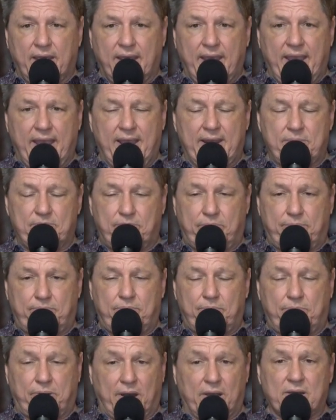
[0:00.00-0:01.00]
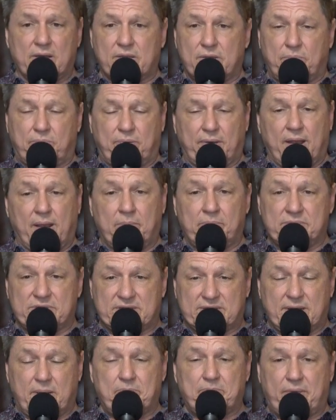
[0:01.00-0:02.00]
And part of the problem
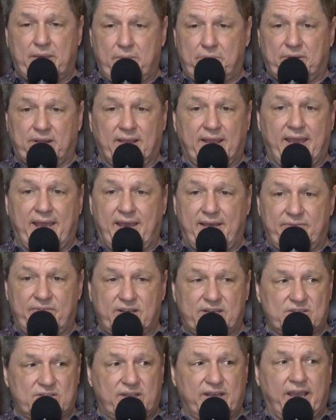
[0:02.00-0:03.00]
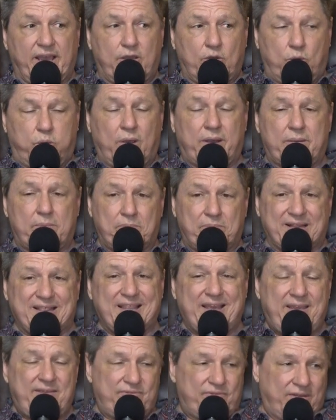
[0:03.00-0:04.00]
some people have is they quit
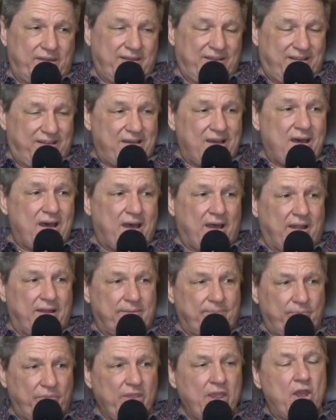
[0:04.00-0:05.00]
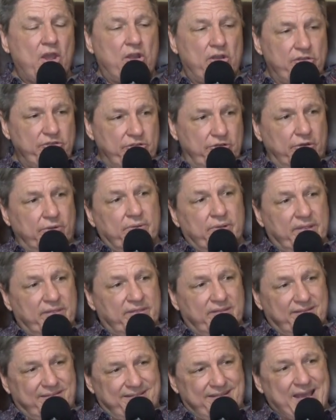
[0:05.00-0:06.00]
believing God during
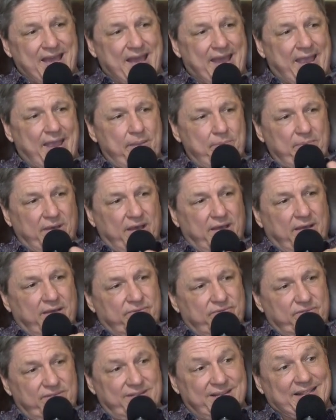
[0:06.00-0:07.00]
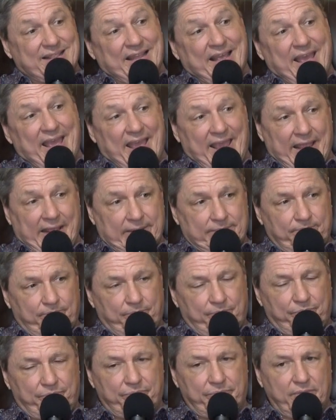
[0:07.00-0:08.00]
the time of delay.
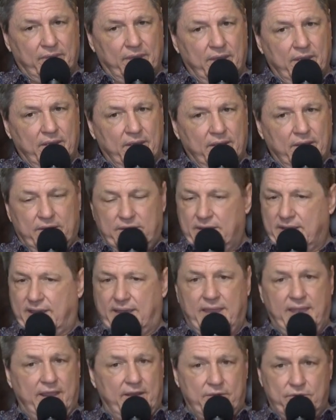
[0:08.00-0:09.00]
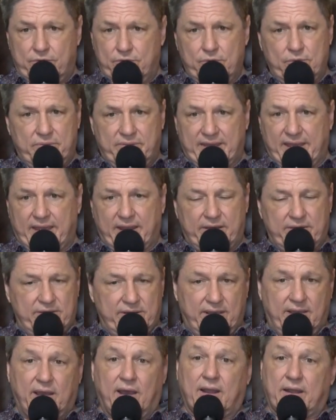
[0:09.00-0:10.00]
You can't do that.
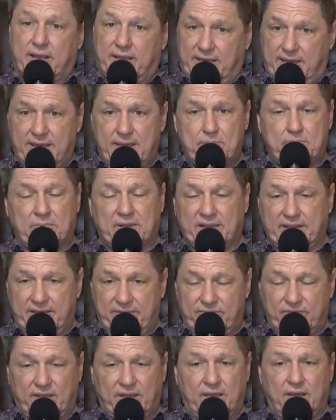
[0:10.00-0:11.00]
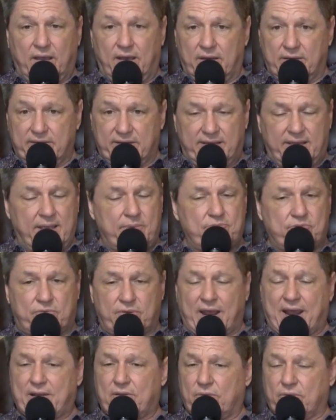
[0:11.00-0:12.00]
You got to keep believing God. Keep.
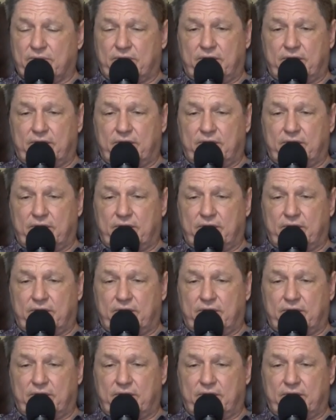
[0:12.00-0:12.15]
I don't